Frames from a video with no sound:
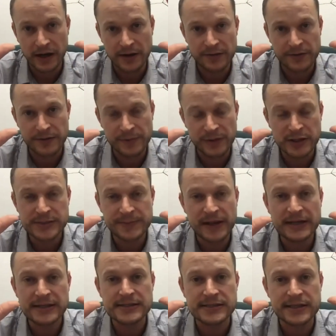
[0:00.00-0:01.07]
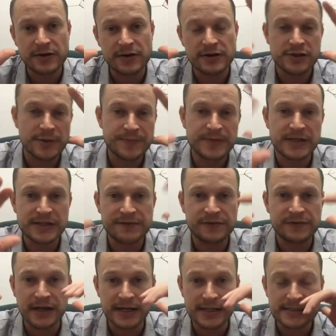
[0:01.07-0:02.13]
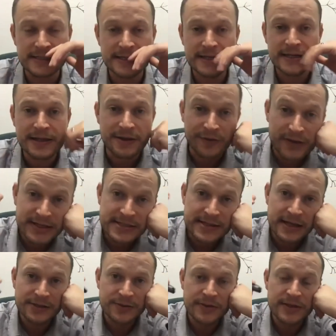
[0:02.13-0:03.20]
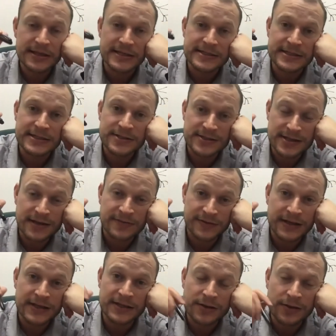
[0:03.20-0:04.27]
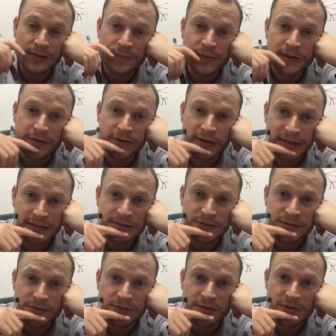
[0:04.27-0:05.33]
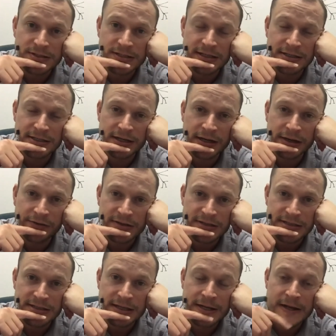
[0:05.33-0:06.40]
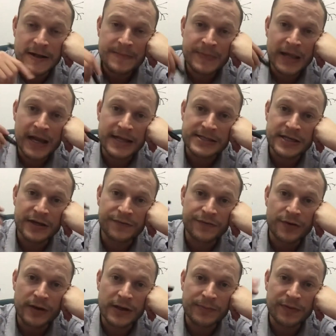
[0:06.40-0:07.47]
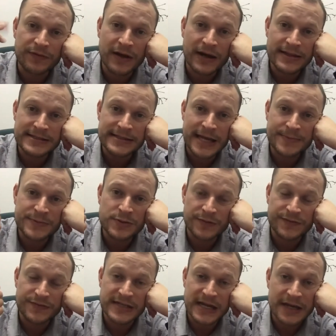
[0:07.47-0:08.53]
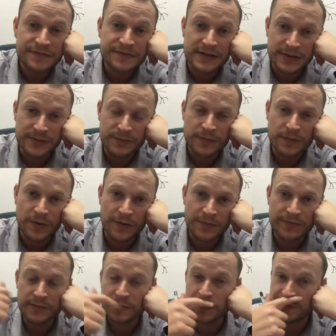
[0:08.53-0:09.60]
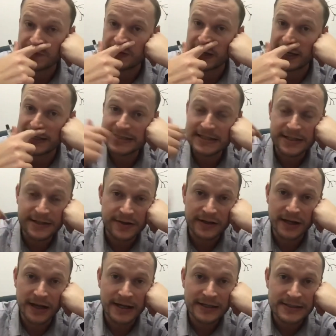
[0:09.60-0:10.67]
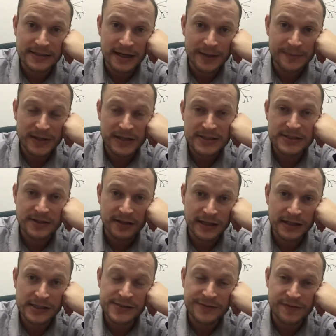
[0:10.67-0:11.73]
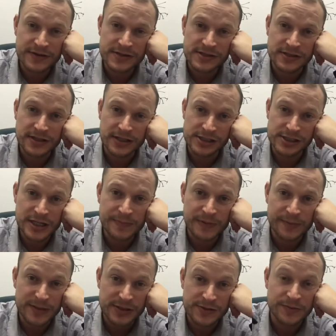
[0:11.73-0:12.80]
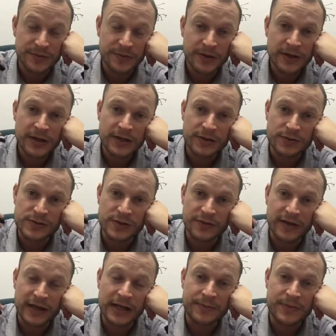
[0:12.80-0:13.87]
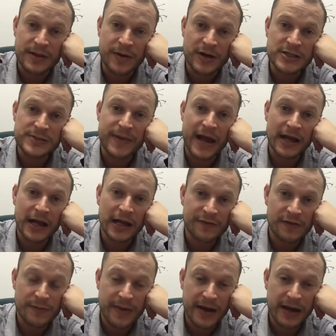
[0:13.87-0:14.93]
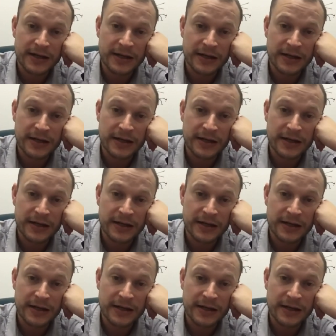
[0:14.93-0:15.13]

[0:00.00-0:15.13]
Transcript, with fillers: the municipalities there are adopting different lights. The reason they're doing this is because I think it could be linked to carcinogenic risk. And so if you can provide the same sort of safety of, of the lights and you can light it up and it's still energy efficient, cheaper, but you, you're sort of getting the most bang out of your buck